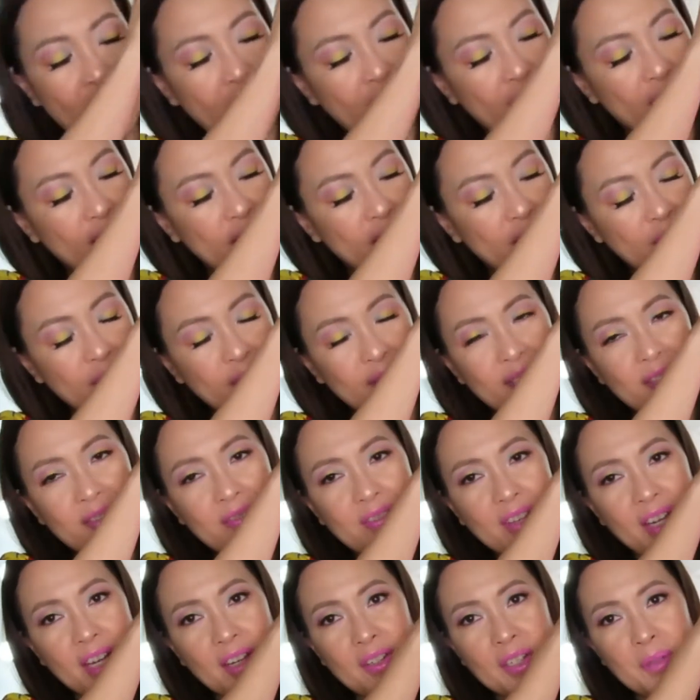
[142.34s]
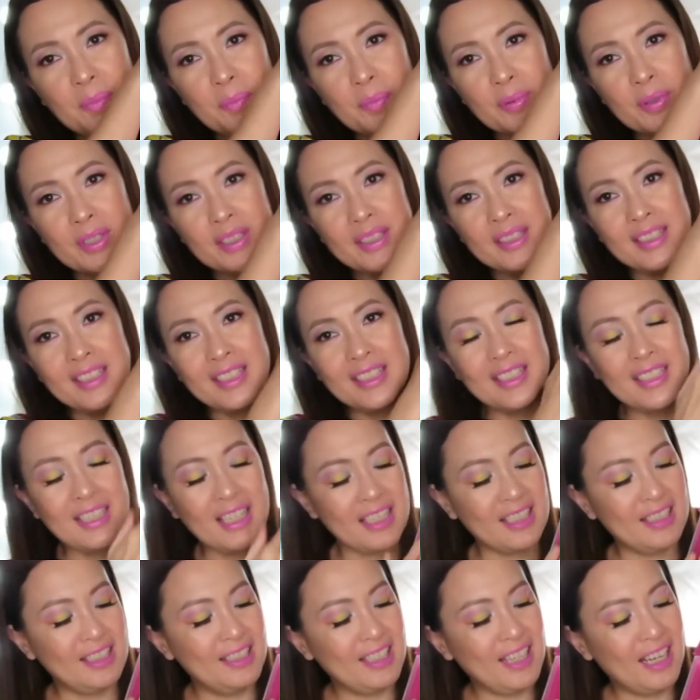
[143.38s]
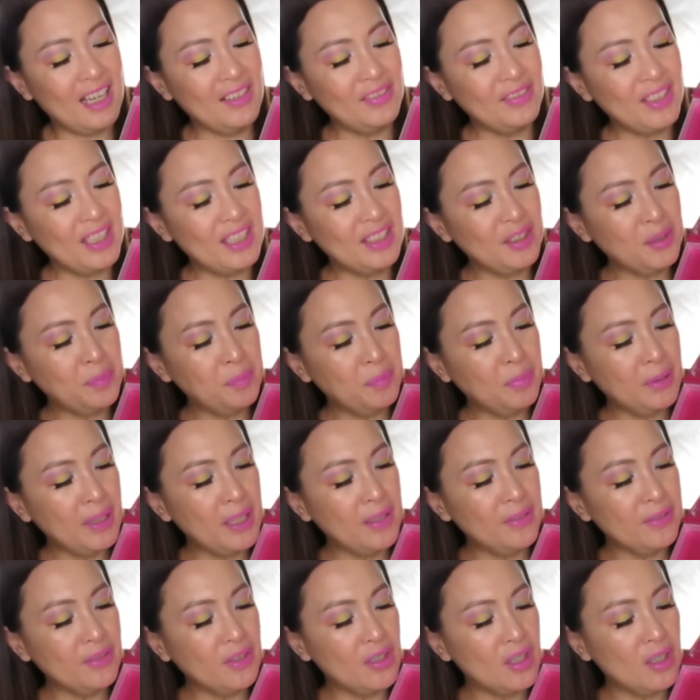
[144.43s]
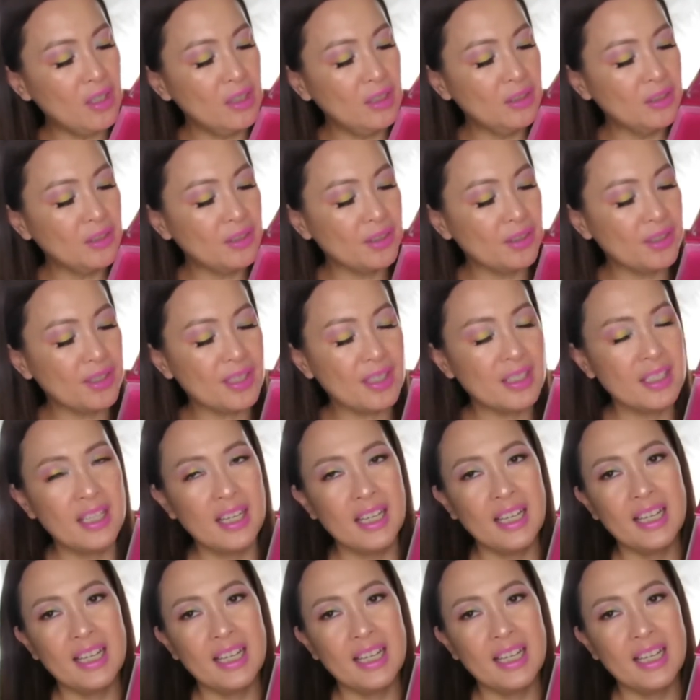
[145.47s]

It's really very pretty. I love the interplay of colors.